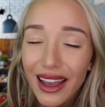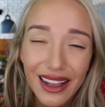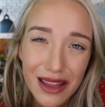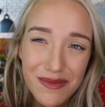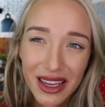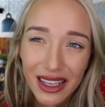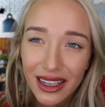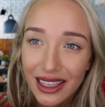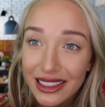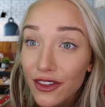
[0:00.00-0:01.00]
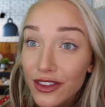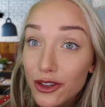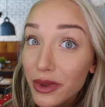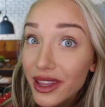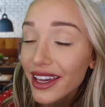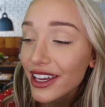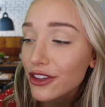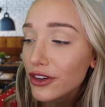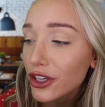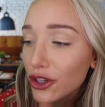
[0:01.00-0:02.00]
And I doubt this will be the
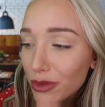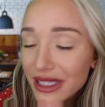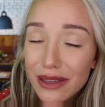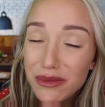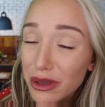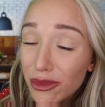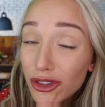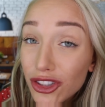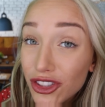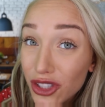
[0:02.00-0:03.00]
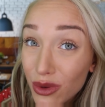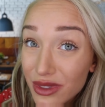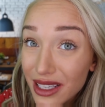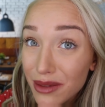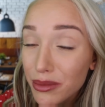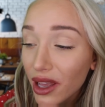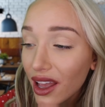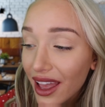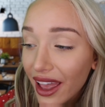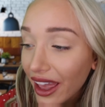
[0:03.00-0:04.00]
case for you, but some people just don't tip
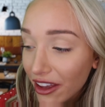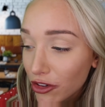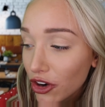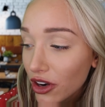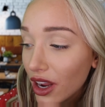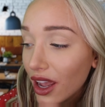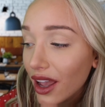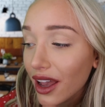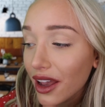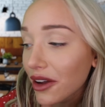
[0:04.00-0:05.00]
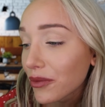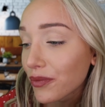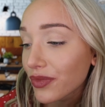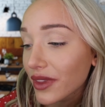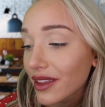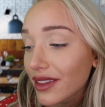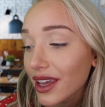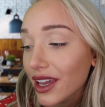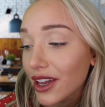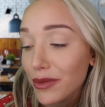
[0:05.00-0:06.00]
ever.
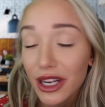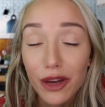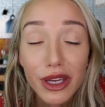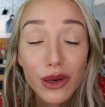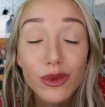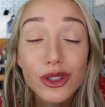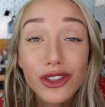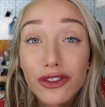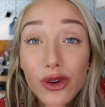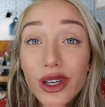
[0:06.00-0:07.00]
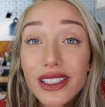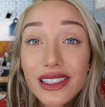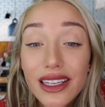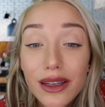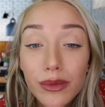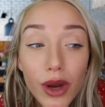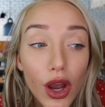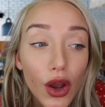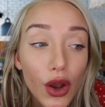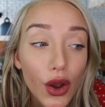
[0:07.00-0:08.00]
They may not be able to afford tip,
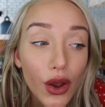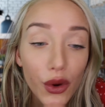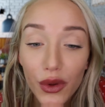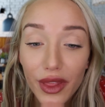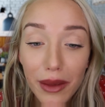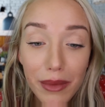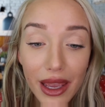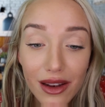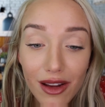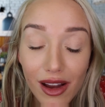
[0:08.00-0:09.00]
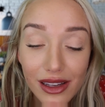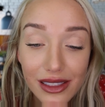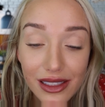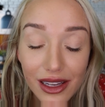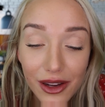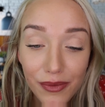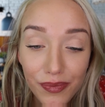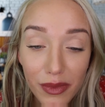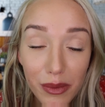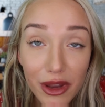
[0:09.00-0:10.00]
or they may not
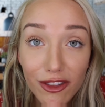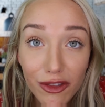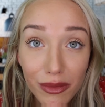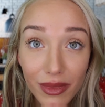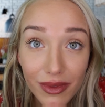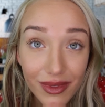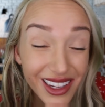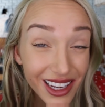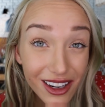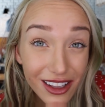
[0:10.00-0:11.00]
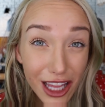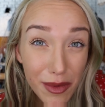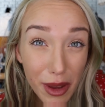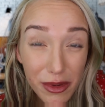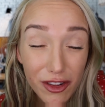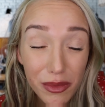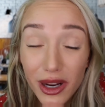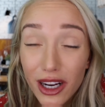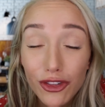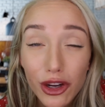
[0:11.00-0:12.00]
be from here. They might be from a
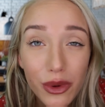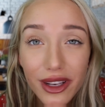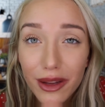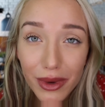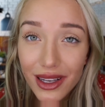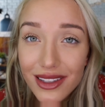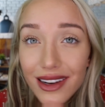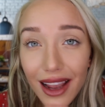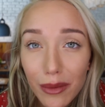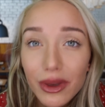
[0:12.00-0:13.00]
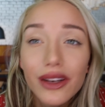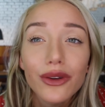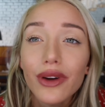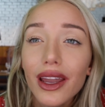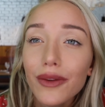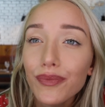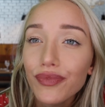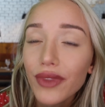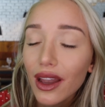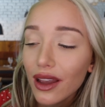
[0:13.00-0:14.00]
country where tipping doesn't happen, okay?
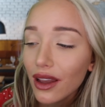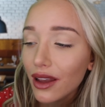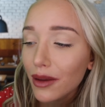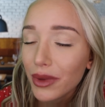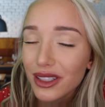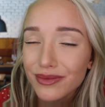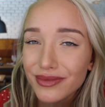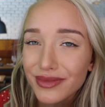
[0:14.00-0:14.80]
But,